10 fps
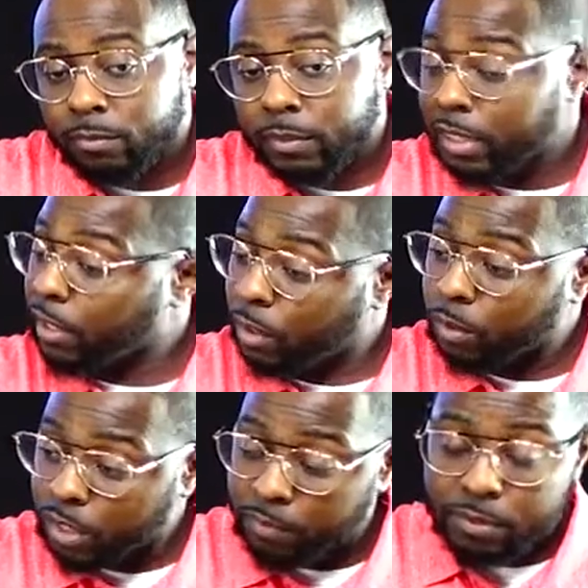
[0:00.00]
It's a little
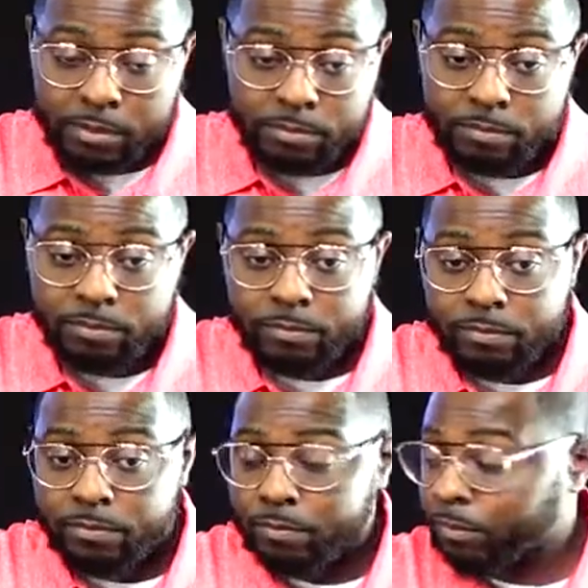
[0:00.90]
different. Them
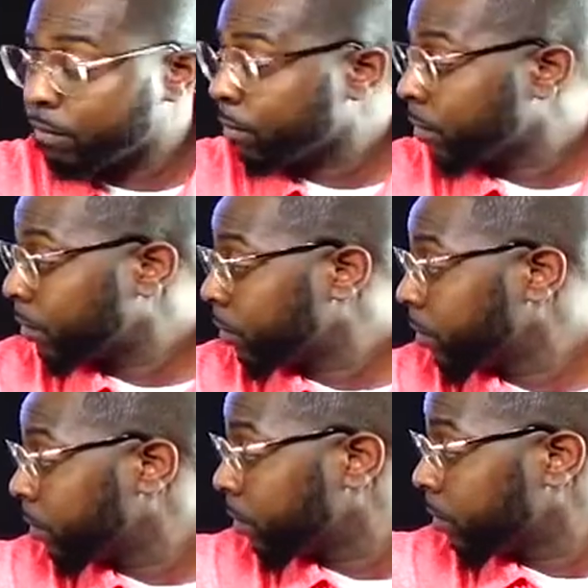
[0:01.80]
boys got off
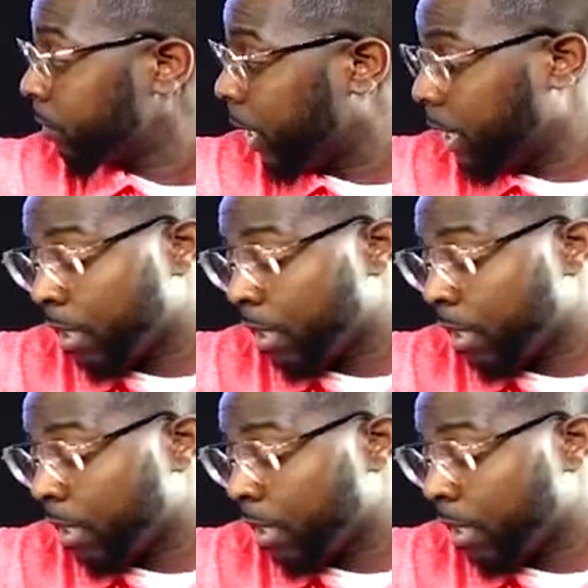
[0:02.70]
easy. You yeah.